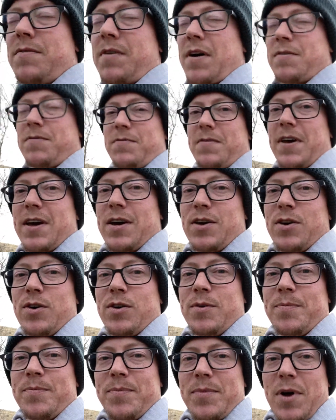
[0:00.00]
I fail,
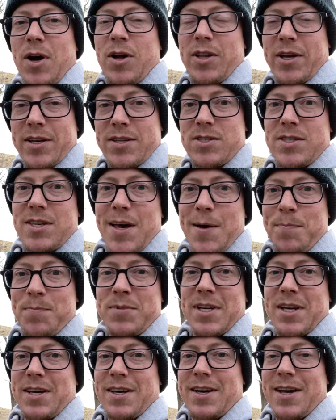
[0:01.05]
I'll accept
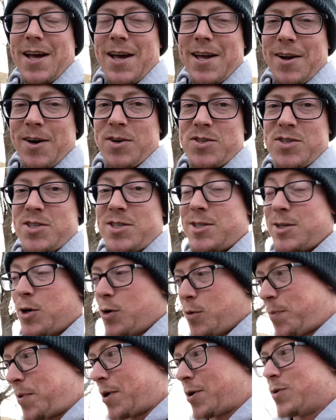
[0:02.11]
it and I'll still
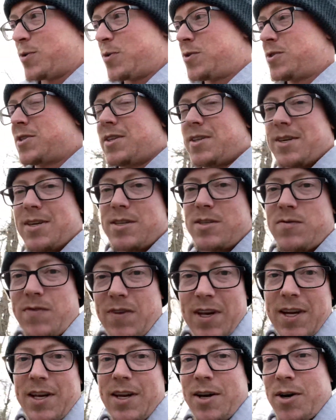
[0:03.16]
post this
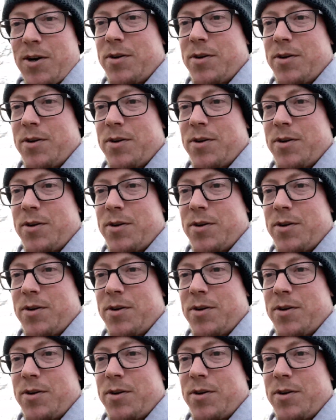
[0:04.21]
video.